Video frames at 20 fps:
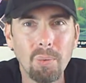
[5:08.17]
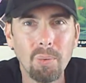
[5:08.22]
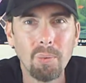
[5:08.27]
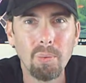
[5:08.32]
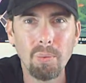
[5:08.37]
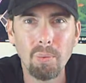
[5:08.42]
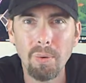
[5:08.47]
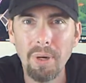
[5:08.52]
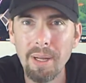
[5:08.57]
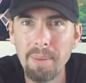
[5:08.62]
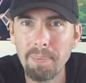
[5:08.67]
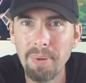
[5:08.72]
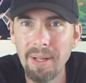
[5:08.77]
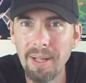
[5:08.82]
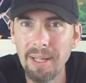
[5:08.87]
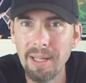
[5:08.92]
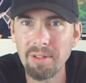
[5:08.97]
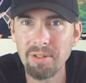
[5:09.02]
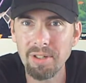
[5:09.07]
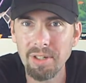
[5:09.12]

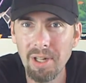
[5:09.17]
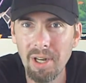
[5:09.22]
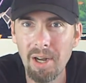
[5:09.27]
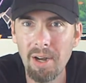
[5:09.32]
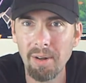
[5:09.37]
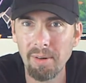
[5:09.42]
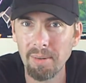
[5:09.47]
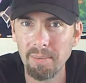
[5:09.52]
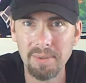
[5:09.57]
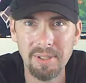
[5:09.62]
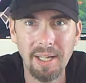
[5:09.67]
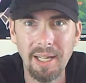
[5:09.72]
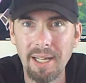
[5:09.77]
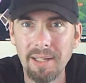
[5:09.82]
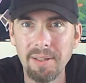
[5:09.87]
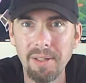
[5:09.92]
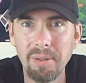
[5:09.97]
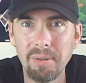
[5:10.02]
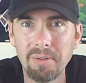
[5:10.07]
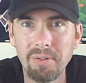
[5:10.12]
Rampage and Columns. I had
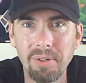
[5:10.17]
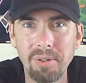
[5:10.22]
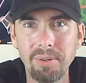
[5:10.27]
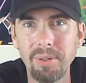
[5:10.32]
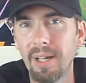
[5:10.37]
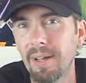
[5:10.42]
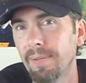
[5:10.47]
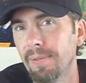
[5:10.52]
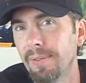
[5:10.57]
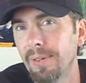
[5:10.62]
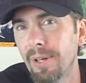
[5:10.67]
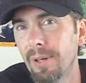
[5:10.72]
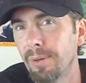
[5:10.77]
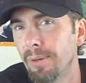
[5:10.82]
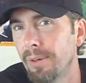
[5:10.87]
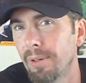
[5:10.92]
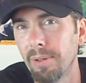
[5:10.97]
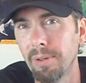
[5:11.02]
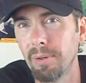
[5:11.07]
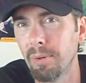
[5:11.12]
those two, have no
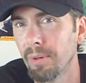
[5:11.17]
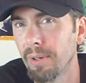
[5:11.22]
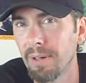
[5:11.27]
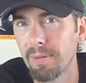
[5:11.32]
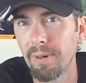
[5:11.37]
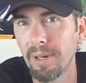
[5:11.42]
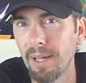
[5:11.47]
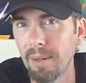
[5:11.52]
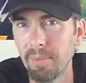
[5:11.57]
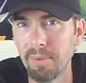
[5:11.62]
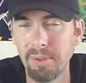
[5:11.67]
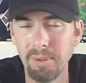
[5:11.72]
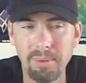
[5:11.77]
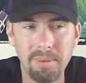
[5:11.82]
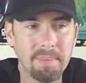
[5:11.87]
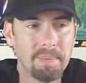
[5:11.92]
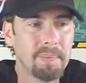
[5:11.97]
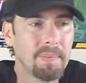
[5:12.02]
clue whatever happened to them.